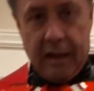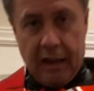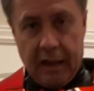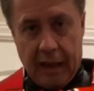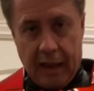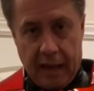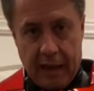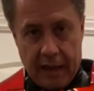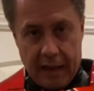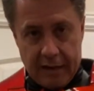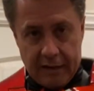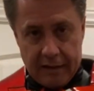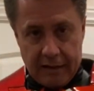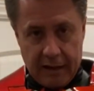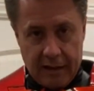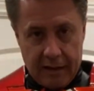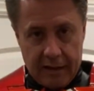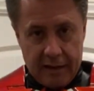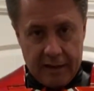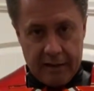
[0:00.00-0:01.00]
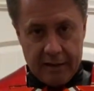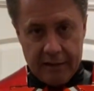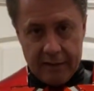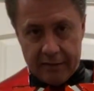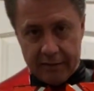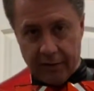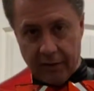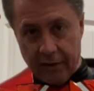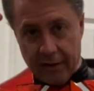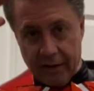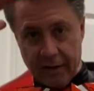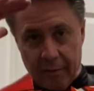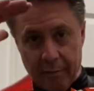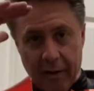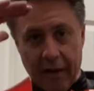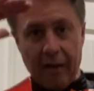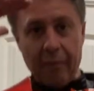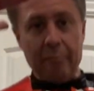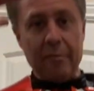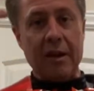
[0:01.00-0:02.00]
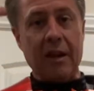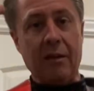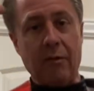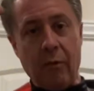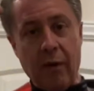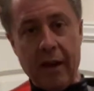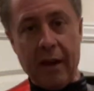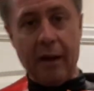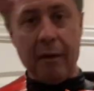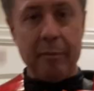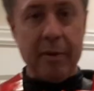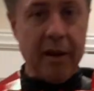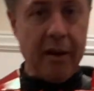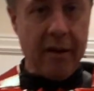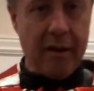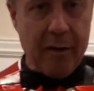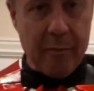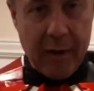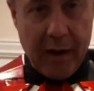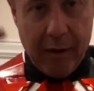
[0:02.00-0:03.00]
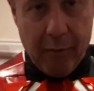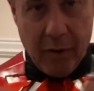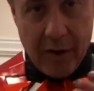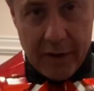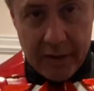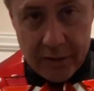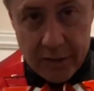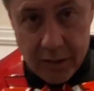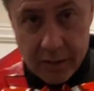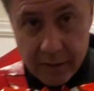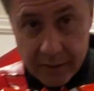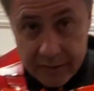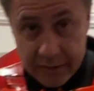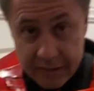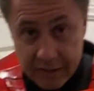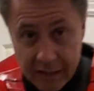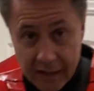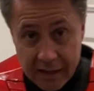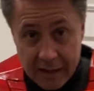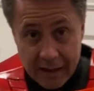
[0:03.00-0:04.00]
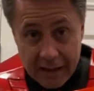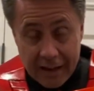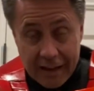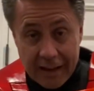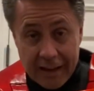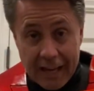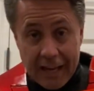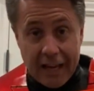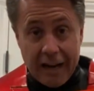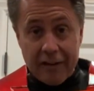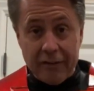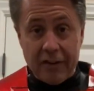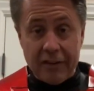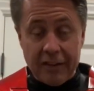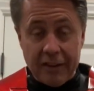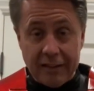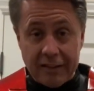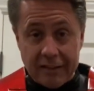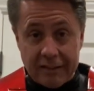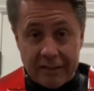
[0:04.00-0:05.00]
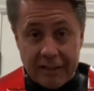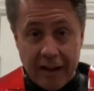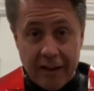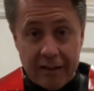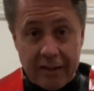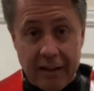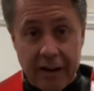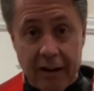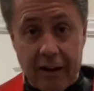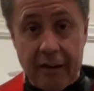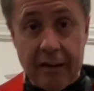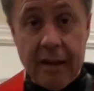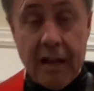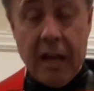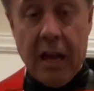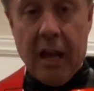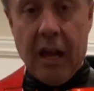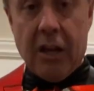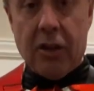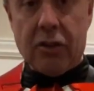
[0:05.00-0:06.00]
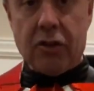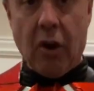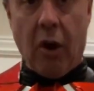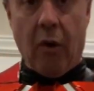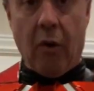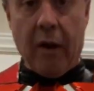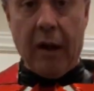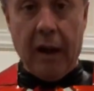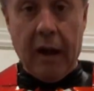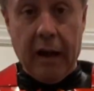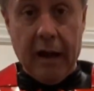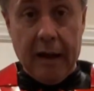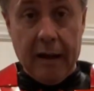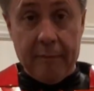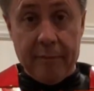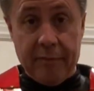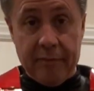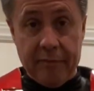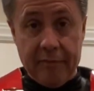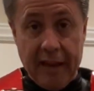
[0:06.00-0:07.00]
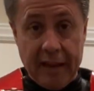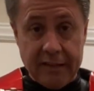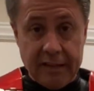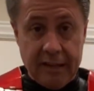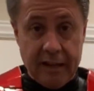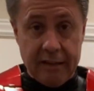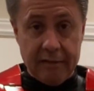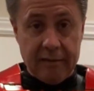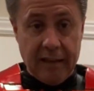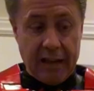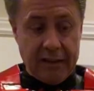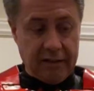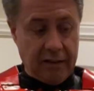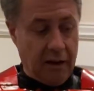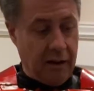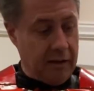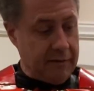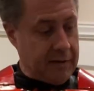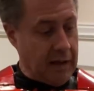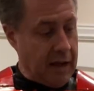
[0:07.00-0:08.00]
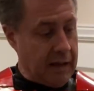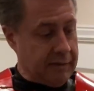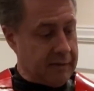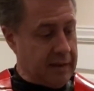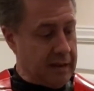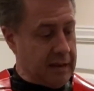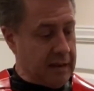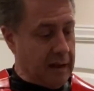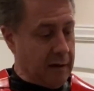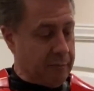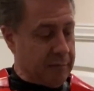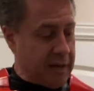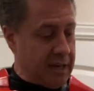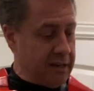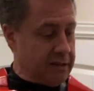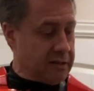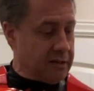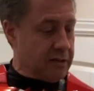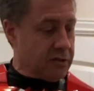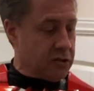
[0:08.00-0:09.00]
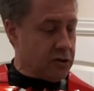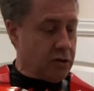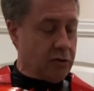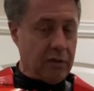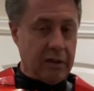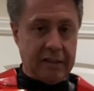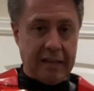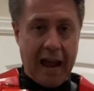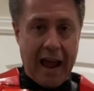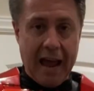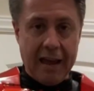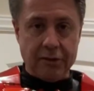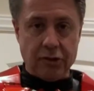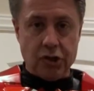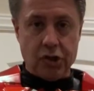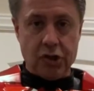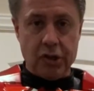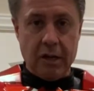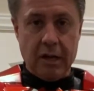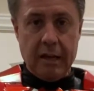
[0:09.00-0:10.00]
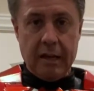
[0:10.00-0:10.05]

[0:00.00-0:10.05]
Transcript: And sorry about being way up here, but I wanted you to see everything that's down here. So that's it. That's how I've got the pieces to attach.